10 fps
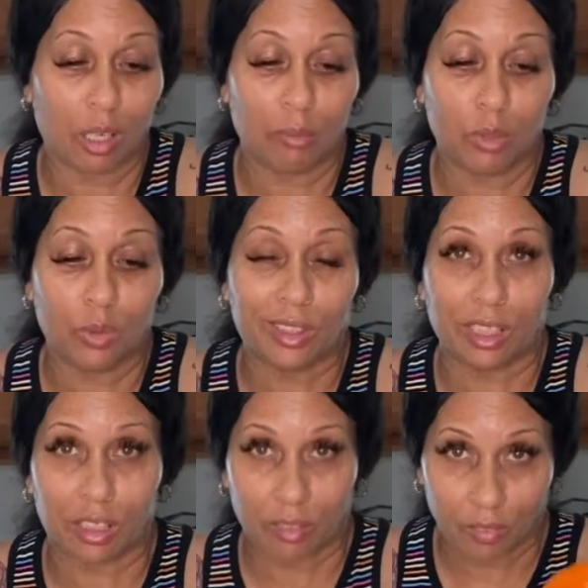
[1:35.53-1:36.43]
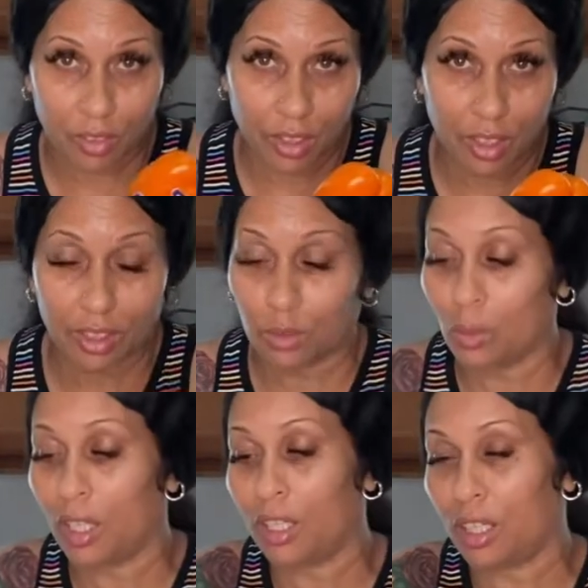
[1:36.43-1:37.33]
I'm using this
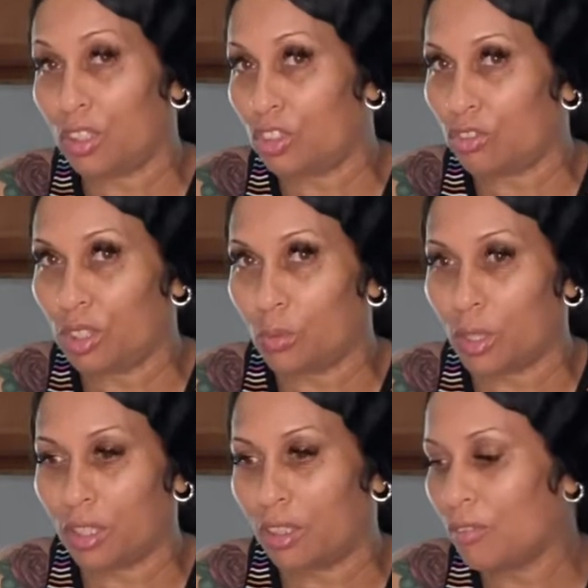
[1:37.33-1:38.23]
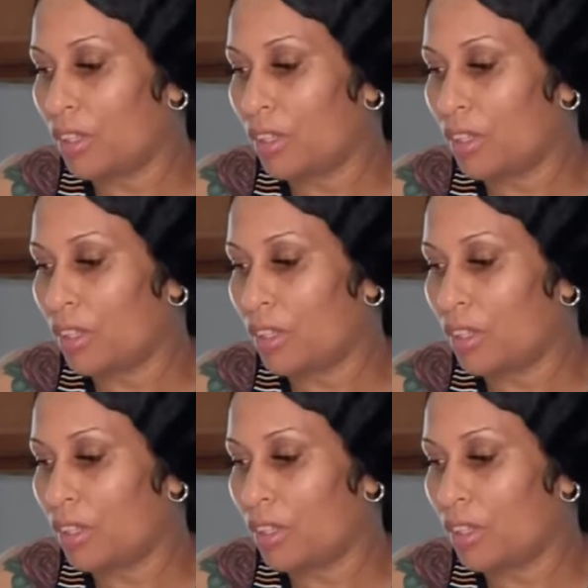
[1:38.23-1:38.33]
one and the green one.